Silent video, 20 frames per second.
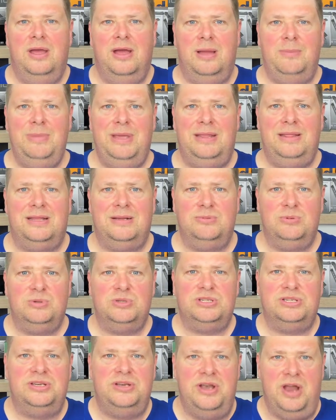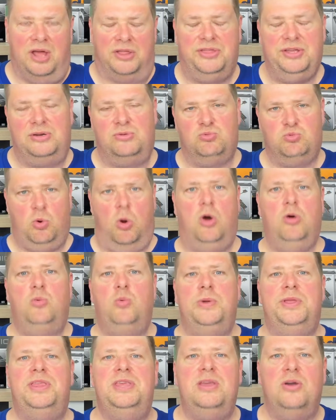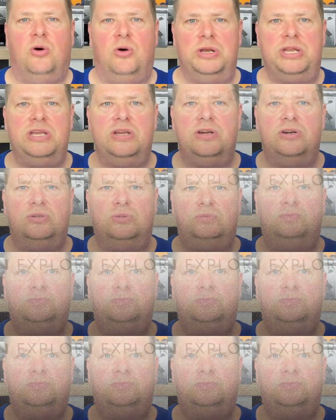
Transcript: I mean, there was nothing wrong with the audio.